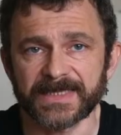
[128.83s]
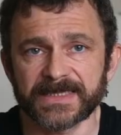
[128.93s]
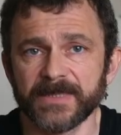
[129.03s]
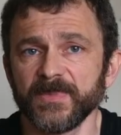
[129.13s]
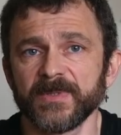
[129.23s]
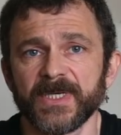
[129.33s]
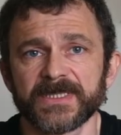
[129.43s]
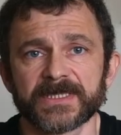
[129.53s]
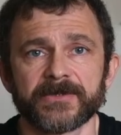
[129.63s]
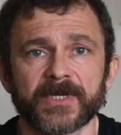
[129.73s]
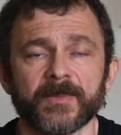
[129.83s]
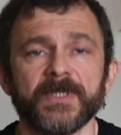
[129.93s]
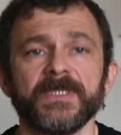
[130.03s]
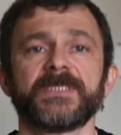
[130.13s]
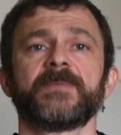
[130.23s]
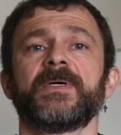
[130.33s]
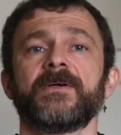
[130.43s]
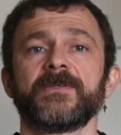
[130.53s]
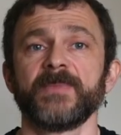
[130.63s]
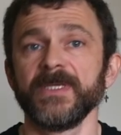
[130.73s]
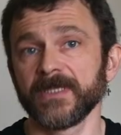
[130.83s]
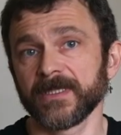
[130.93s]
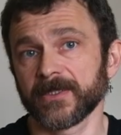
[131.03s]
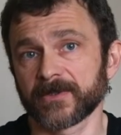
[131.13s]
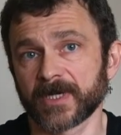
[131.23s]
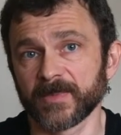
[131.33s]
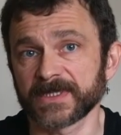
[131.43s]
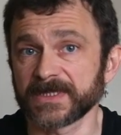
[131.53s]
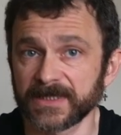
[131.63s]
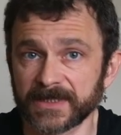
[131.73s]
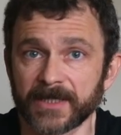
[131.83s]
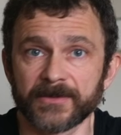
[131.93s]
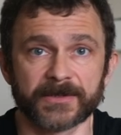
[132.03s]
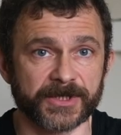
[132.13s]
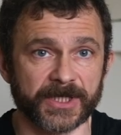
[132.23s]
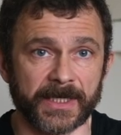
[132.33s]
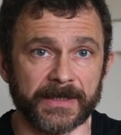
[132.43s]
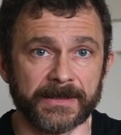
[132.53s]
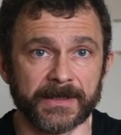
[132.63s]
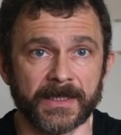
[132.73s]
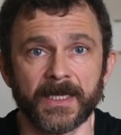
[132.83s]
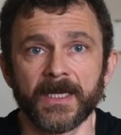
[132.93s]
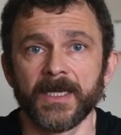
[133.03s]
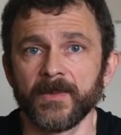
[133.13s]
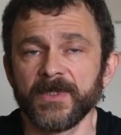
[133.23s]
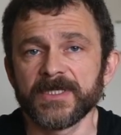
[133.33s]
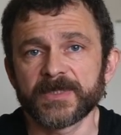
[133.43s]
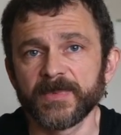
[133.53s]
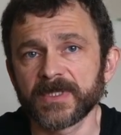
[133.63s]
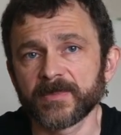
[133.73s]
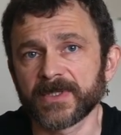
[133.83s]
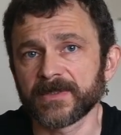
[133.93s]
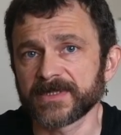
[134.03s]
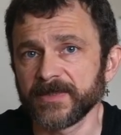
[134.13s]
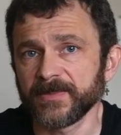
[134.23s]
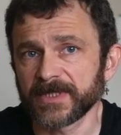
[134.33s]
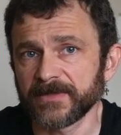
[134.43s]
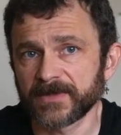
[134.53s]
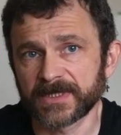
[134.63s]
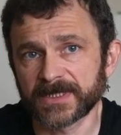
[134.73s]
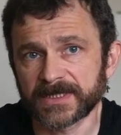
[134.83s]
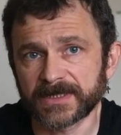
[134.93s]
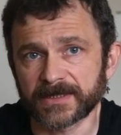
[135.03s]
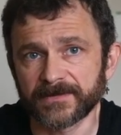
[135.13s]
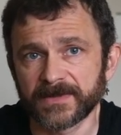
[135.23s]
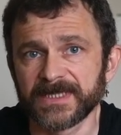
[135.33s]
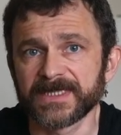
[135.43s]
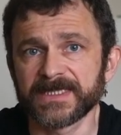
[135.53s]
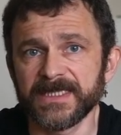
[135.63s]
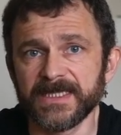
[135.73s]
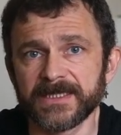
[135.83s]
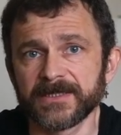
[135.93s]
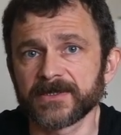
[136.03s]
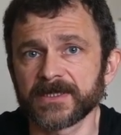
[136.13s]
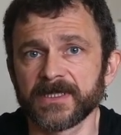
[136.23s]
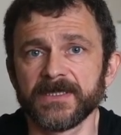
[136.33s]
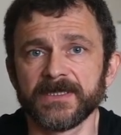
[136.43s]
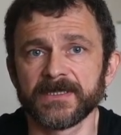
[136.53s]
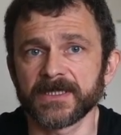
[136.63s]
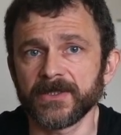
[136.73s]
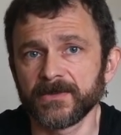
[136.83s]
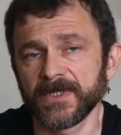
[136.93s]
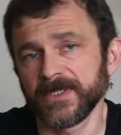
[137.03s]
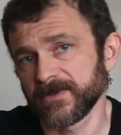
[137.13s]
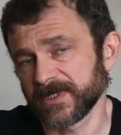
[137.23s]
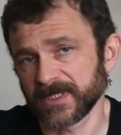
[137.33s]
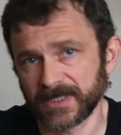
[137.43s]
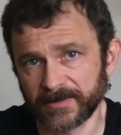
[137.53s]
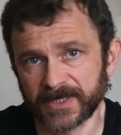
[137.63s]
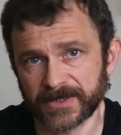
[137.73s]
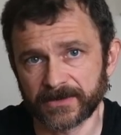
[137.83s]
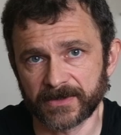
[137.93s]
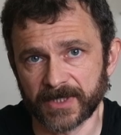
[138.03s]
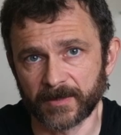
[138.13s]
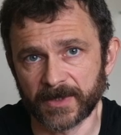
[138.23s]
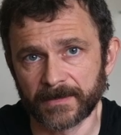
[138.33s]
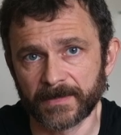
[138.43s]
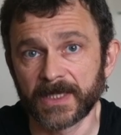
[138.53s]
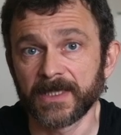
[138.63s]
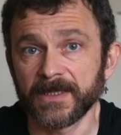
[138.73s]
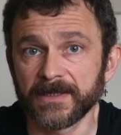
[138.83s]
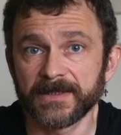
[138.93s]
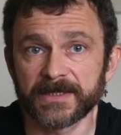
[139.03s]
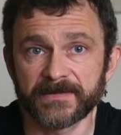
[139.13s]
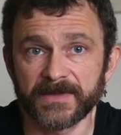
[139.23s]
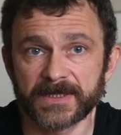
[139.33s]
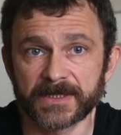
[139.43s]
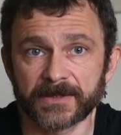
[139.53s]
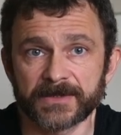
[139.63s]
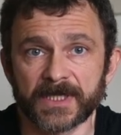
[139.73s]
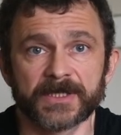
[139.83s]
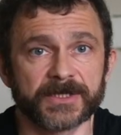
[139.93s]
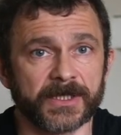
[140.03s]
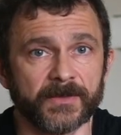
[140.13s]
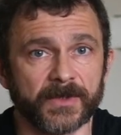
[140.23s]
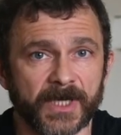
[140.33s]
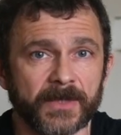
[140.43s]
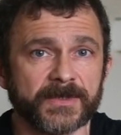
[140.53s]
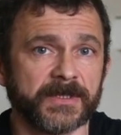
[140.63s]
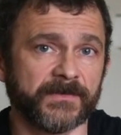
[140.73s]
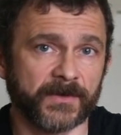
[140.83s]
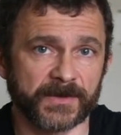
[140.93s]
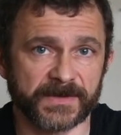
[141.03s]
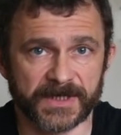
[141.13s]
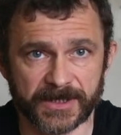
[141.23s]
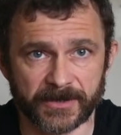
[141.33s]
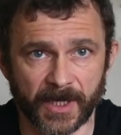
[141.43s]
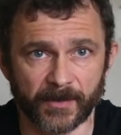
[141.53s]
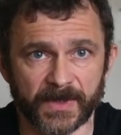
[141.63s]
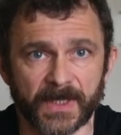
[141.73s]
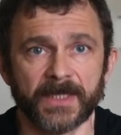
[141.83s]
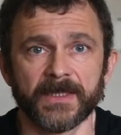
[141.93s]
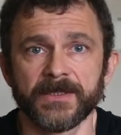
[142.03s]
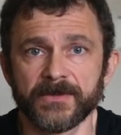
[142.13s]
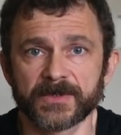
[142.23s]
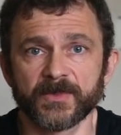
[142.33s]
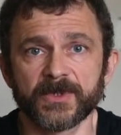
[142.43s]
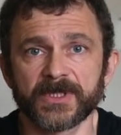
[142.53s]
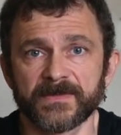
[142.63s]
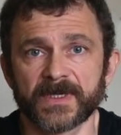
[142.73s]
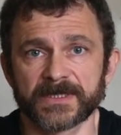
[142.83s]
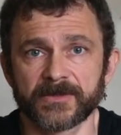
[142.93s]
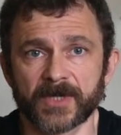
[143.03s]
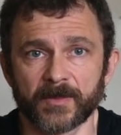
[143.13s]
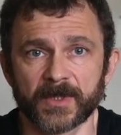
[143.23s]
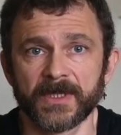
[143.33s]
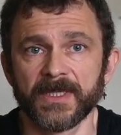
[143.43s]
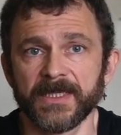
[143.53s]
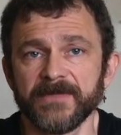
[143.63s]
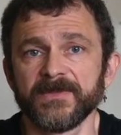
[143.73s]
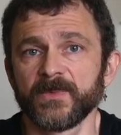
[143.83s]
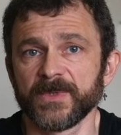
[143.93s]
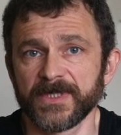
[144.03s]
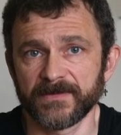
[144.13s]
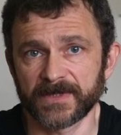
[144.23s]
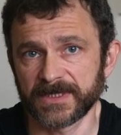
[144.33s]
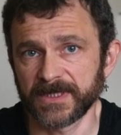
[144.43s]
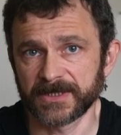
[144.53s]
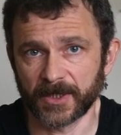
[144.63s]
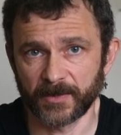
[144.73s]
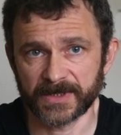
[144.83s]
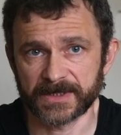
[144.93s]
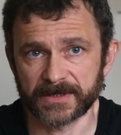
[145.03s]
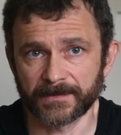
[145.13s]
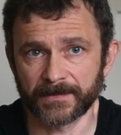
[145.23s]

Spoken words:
Simple Methods Grammar is about making your grammar stand out and shine. When you speak about simple everyday stuff, it is easy to slide into only using elementary grammar. In these videos, I show you how to avoid this trap and use more advanced grammar even with everyday topics.